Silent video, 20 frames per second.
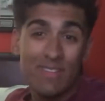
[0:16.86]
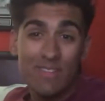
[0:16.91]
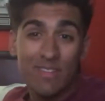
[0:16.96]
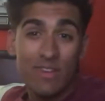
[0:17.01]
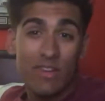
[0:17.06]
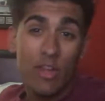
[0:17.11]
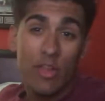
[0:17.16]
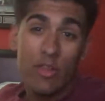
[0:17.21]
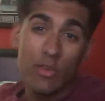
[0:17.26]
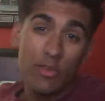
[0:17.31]
is
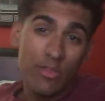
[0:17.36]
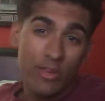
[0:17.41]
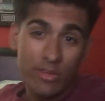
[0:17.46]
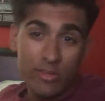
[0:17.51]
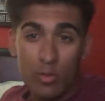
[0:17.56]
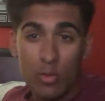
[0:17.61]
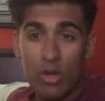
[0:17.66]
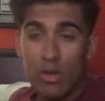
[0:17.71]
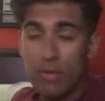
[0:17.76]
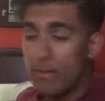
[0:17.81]
another thing
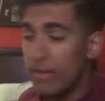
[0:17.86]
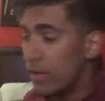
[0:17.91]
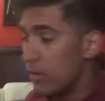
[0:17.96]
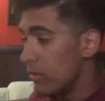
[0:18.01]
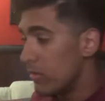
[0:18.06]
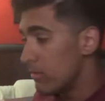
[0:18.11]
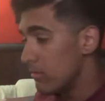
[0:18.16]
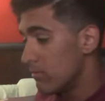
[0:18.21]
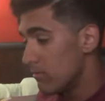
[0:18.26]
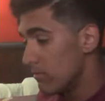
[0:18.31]
to worry
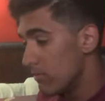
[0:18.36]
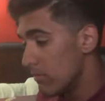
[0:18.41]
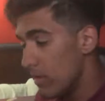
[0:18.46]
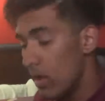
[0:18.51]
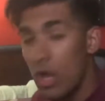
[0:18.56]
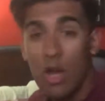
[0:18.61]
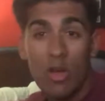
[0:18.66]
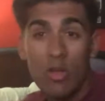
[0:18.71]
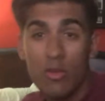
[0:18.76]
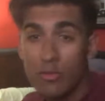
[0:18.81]
about.
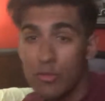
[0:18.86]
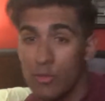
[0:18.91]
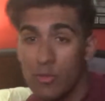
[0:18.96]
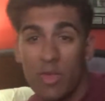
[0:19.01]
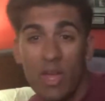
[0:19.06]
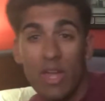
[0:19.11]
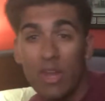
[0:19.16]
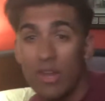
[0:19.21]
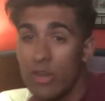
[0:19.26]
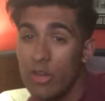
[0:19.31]
I'll do
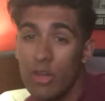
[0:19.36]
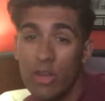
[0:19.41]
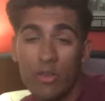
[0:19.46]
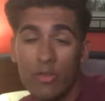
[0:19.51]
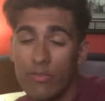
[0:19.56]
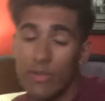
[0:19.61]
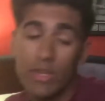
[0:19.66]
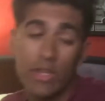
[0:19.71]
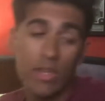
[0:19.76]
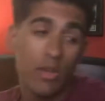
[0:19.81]
that in
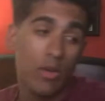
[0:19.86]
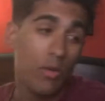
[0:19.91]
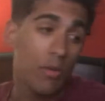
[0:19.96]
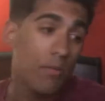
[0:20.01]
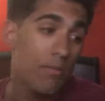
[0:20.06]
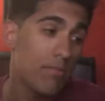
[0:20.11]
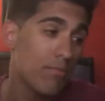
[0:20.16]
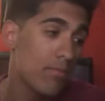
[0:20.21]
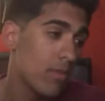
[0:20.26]
another video.